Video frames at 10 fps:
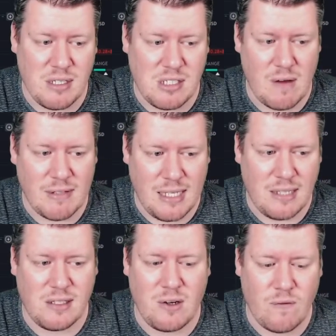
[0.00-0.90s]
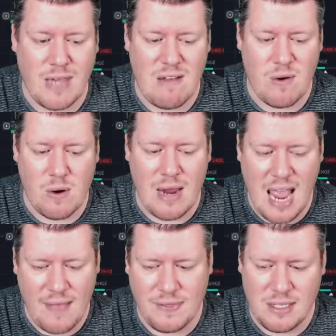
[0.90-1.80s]
So everything is in our favor
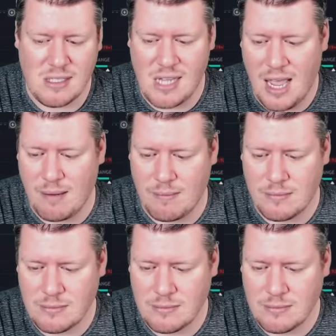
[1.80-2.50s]
at this time.